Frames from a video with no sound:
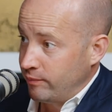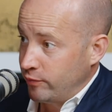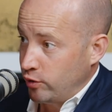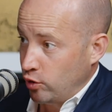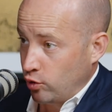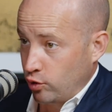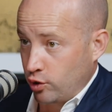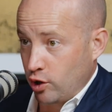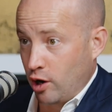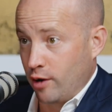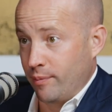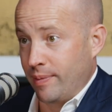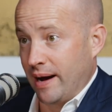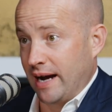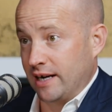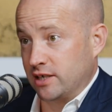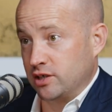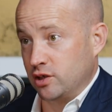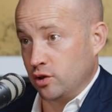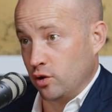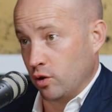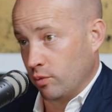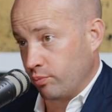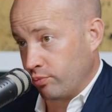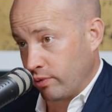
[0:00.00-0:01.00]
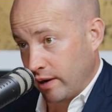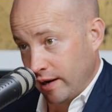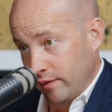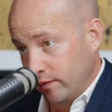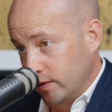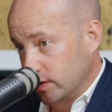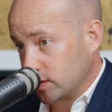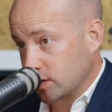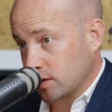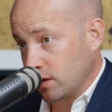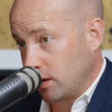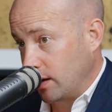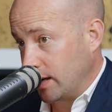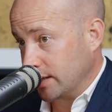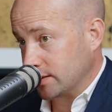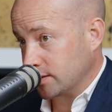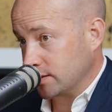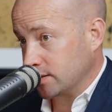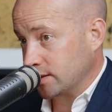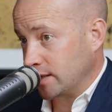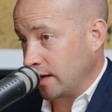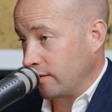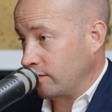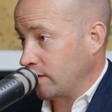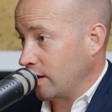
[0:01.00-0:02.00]
You'll go back to your previous clients
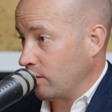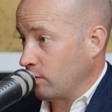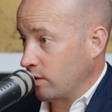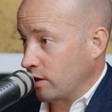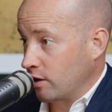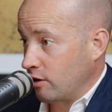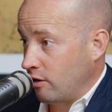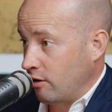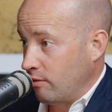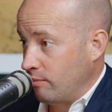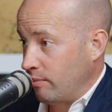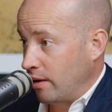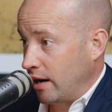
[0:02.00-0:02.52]
to see if they want to go and